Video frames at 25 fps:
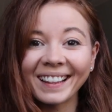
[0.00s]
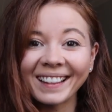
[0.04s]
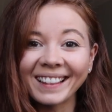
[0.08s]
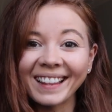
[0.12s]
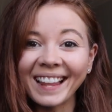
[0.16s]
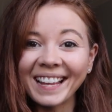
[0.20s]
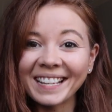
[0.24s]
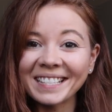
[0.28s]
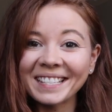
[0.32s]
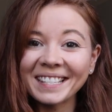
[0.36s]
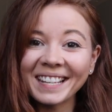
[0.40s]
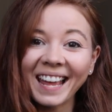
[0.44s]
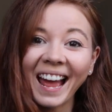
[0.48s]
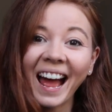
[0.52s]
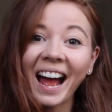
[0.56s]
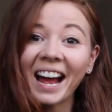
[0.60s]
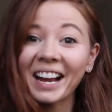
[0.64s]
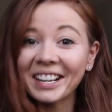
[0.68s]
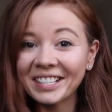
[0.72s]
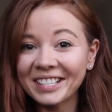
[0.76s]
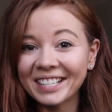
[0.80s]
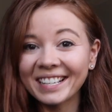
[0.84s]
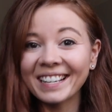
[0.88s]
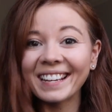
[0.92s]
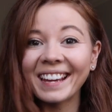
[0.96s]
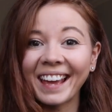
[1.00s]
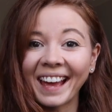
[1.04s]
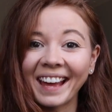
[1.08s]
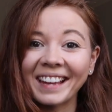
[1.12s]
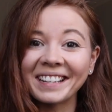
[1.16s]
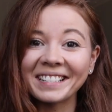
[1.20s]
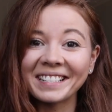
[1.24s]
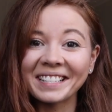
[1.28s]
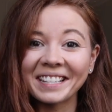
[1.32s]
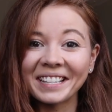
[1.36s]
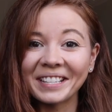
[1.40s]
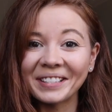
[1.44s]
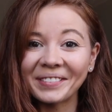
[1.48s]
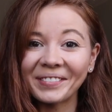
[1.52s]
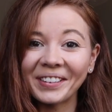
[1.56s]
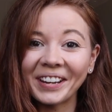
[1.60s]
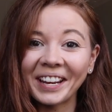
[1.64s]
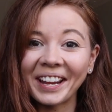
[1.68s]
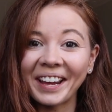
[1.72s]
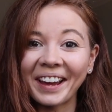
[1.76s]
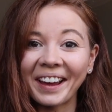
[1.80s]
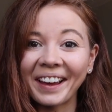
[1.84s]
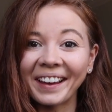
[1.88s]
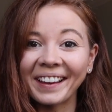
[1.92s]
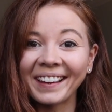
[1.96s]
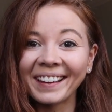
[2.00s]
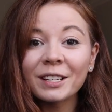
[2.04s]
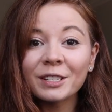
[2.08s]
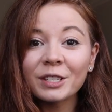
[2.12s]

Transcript: let's actually get into this video.